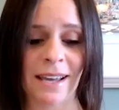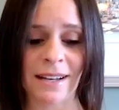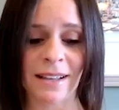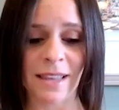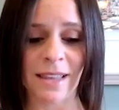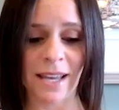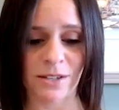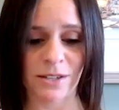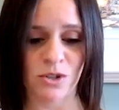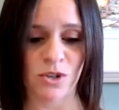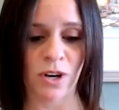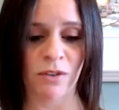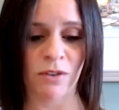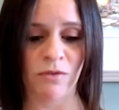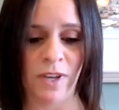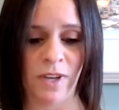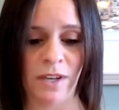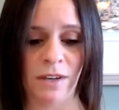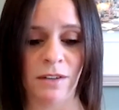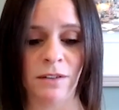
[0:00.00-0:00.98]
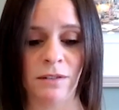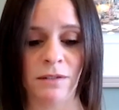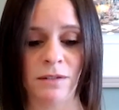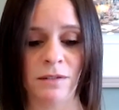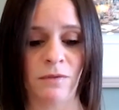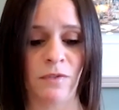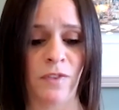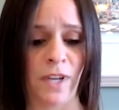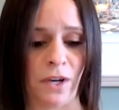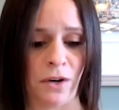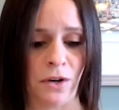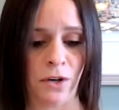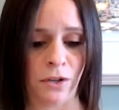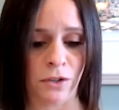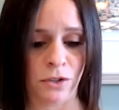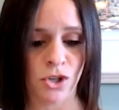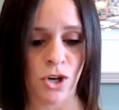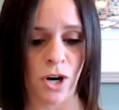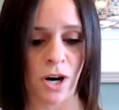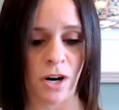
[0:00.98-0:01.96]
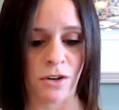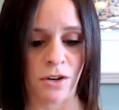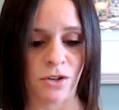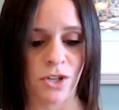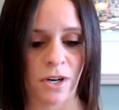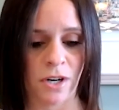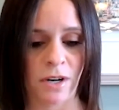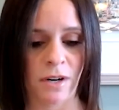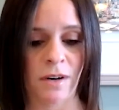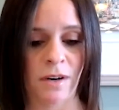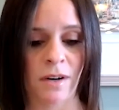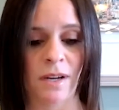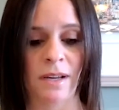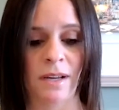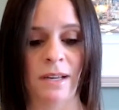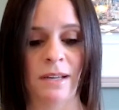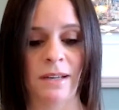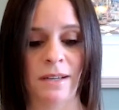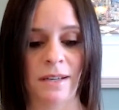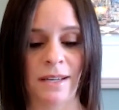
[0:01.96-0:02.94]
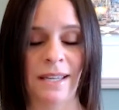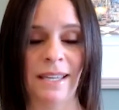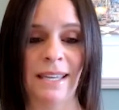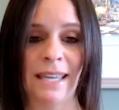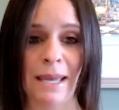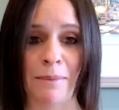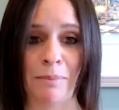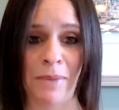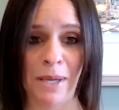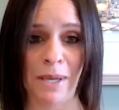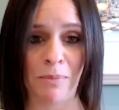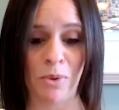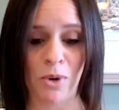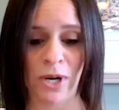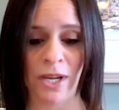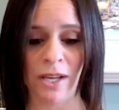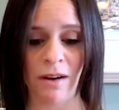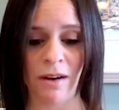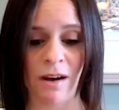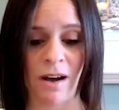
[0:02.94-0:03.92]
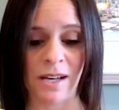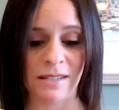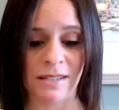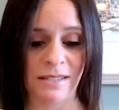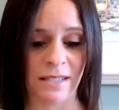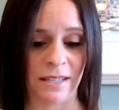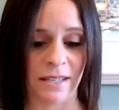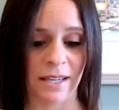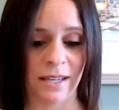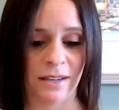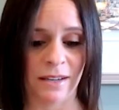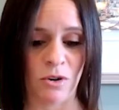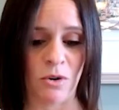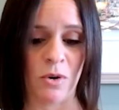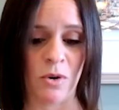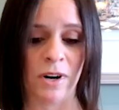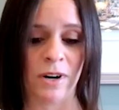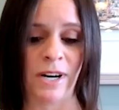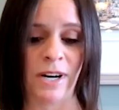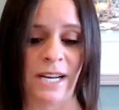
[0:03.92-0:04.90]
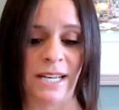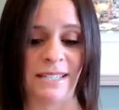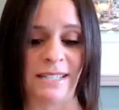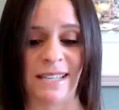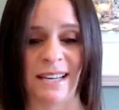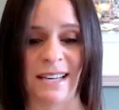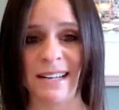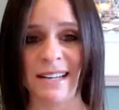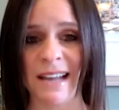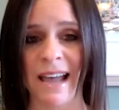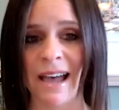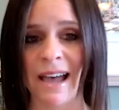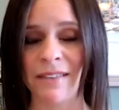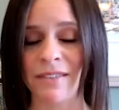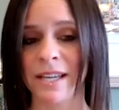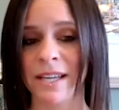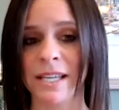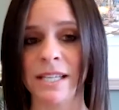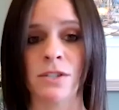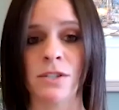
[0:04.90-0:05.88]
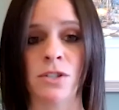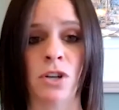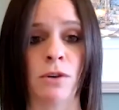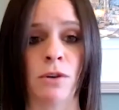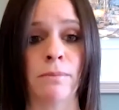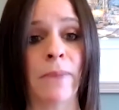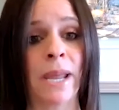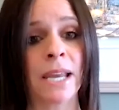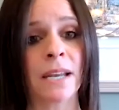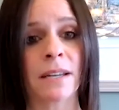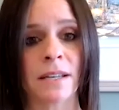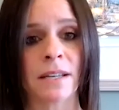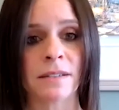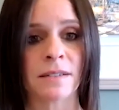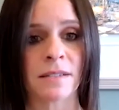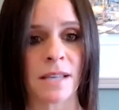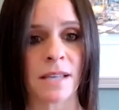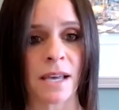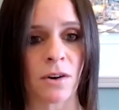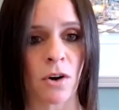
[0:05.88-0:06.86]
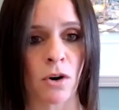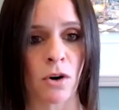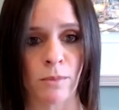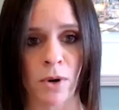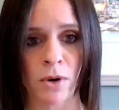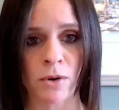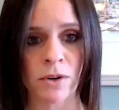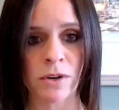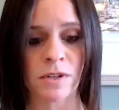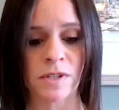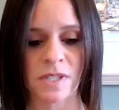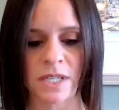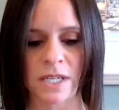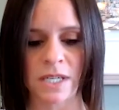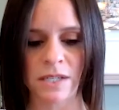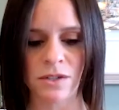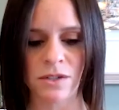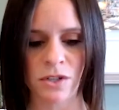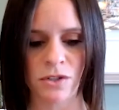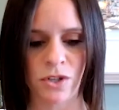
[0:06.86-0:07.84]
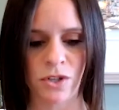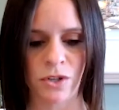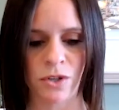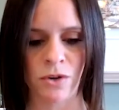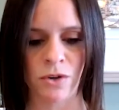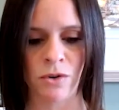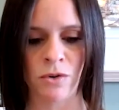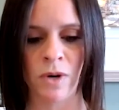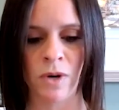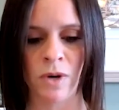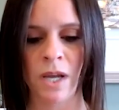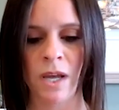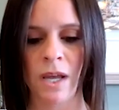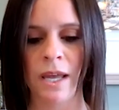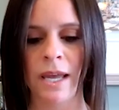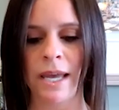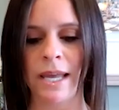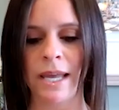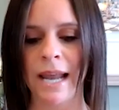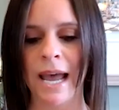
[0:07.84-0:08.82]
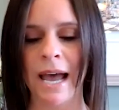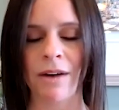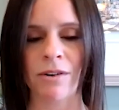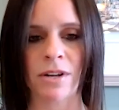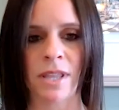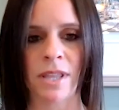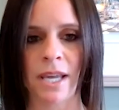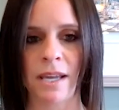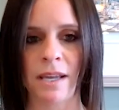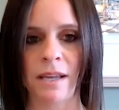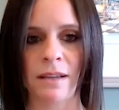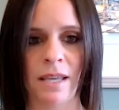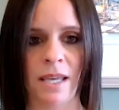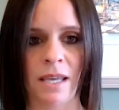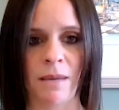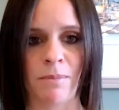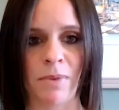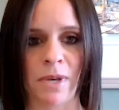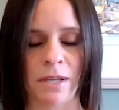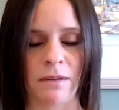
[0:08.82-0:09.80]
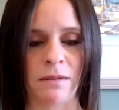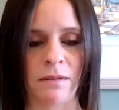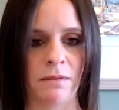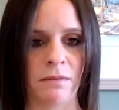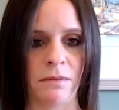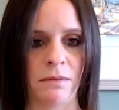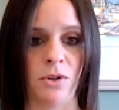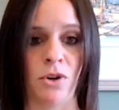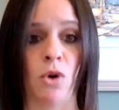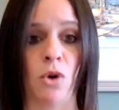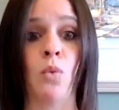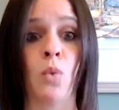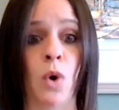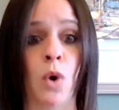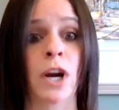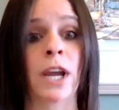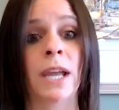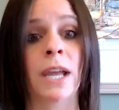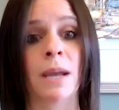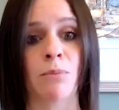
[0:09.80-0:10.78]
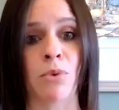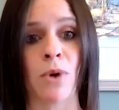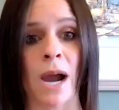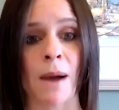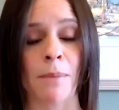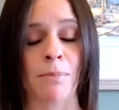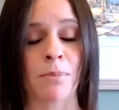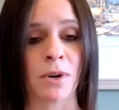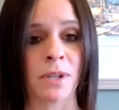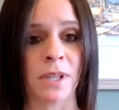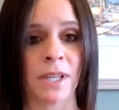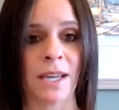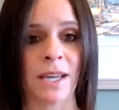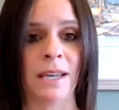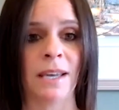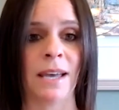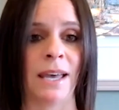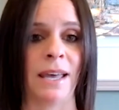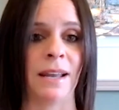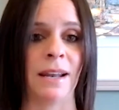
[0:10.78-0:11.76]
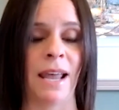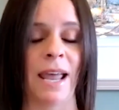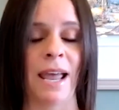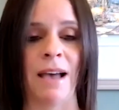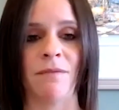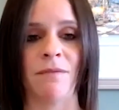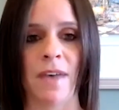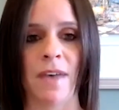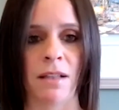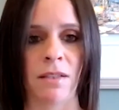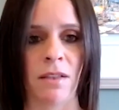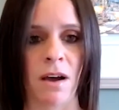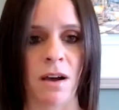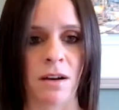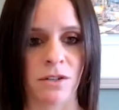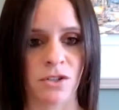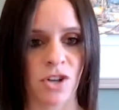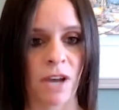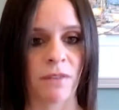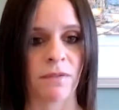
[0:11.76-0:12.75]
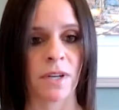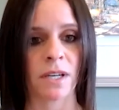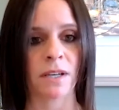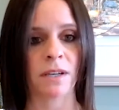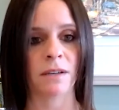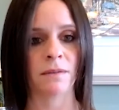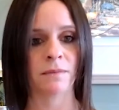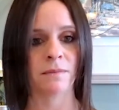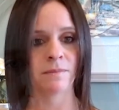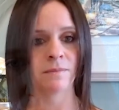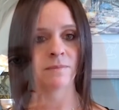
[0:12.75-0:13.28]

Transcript: an electric vehicle charger can be pretty costly, or is it not? Like, is there maintenance that homeowners need to do? And how do they keep it, working properly and have that longevity?